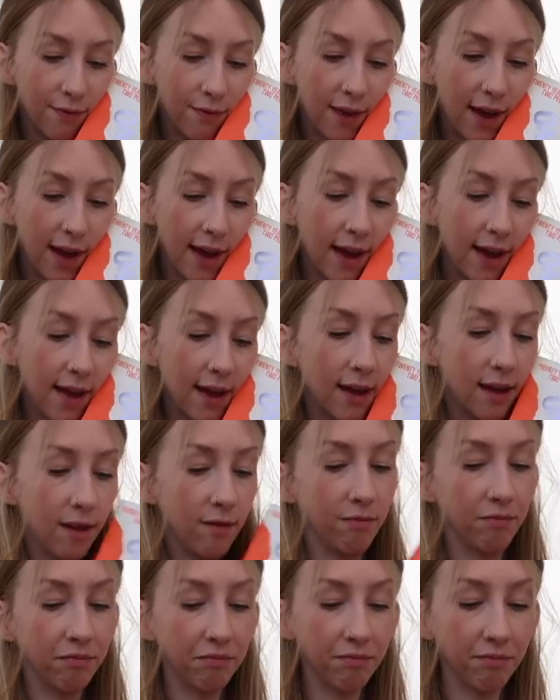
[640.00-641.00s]

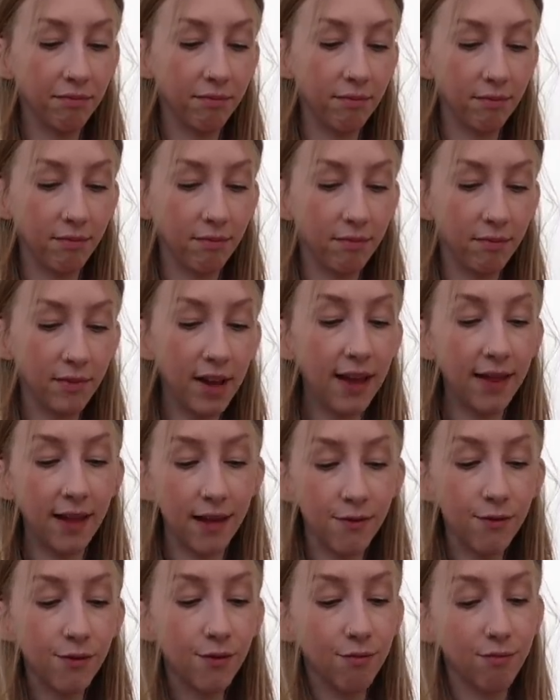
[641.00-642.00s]
they, yeah,
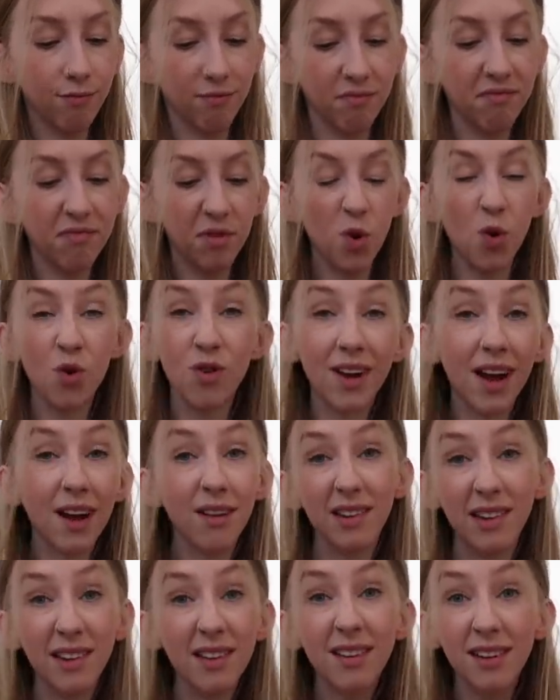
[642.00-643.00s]
they've gone
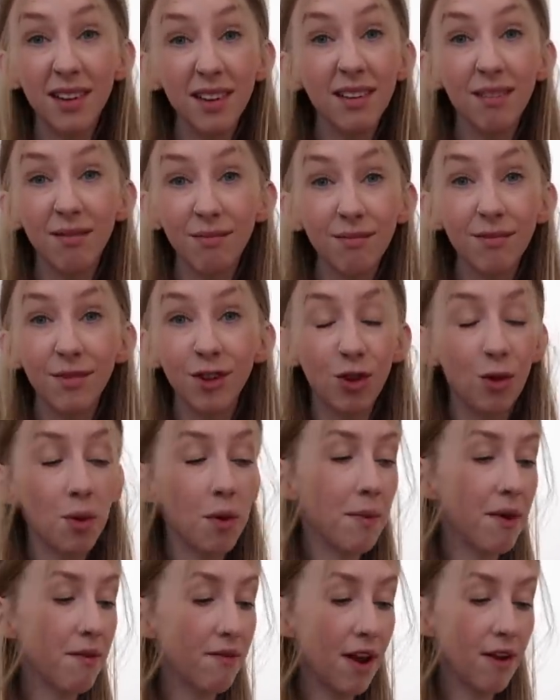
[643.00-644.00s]
down as two
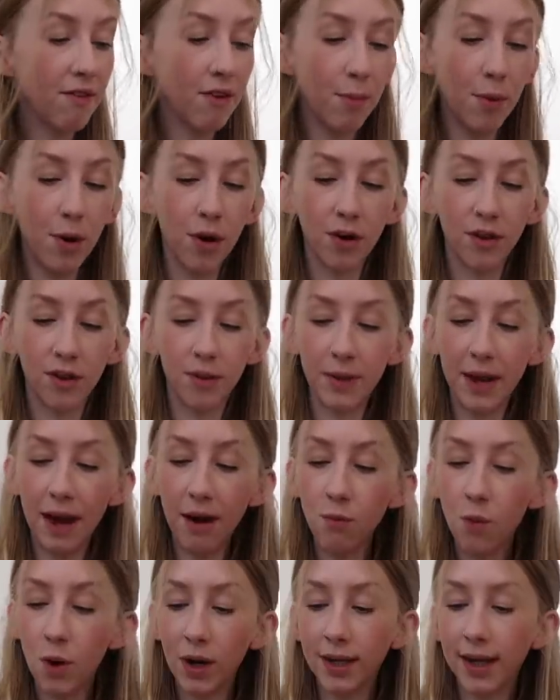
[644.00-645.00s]
of my favourite books. We
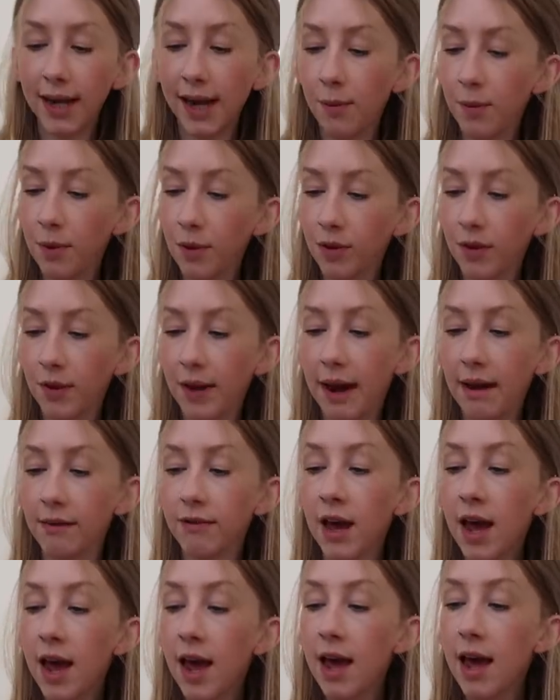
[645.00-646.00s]
have One Day and we also
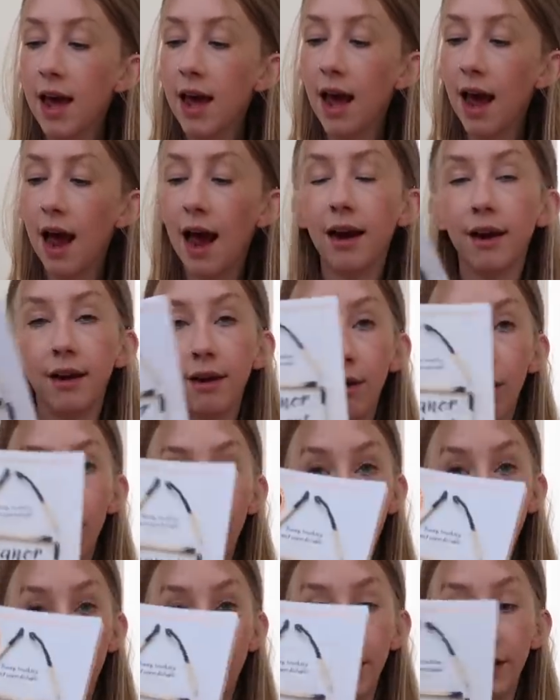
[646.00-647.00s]
have Eleanor
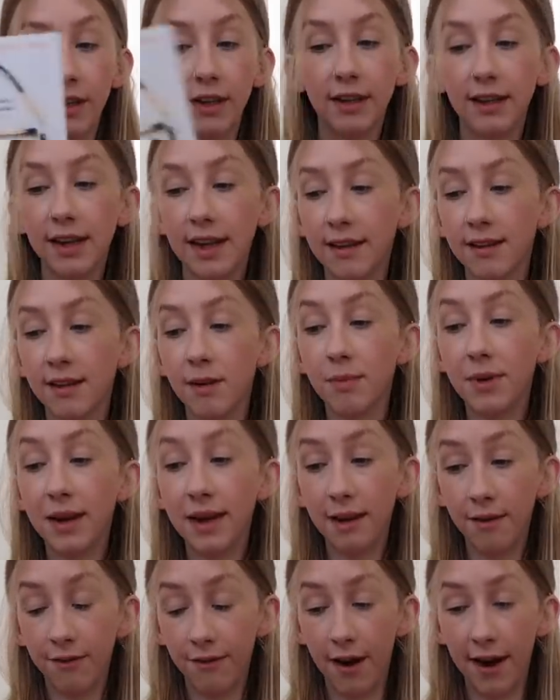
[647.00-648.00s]
Oliphant is
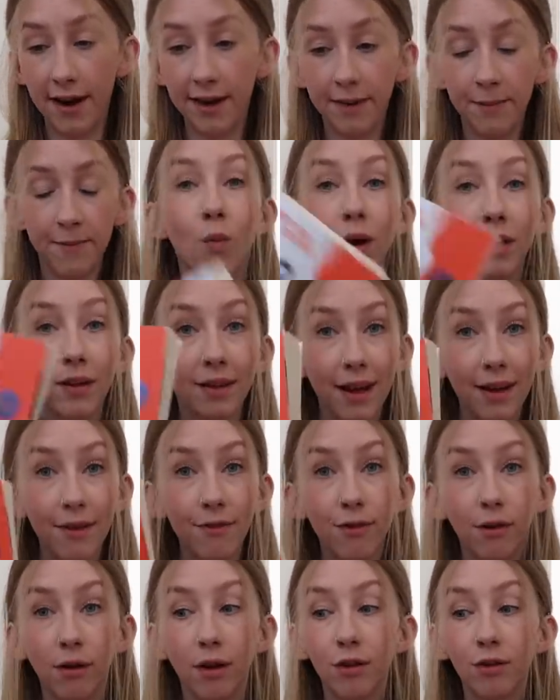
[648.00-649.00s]
completely fine. One day
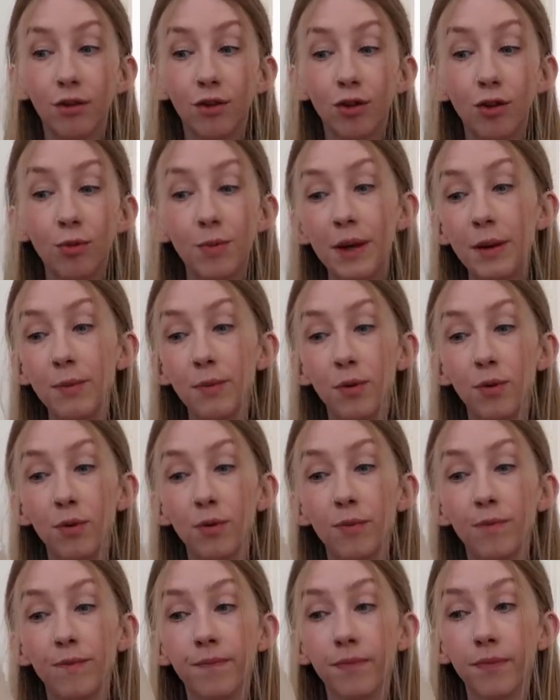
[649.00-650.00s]
follows two
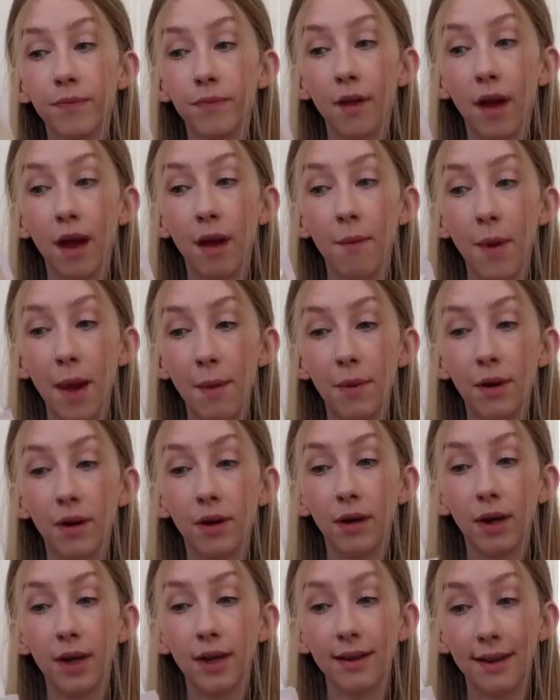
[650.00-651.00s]
people, um,
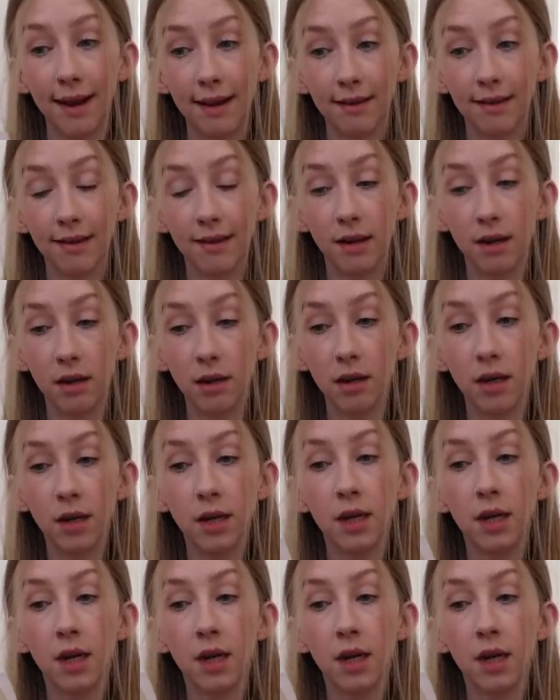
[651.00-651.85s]
Emma and Dexter,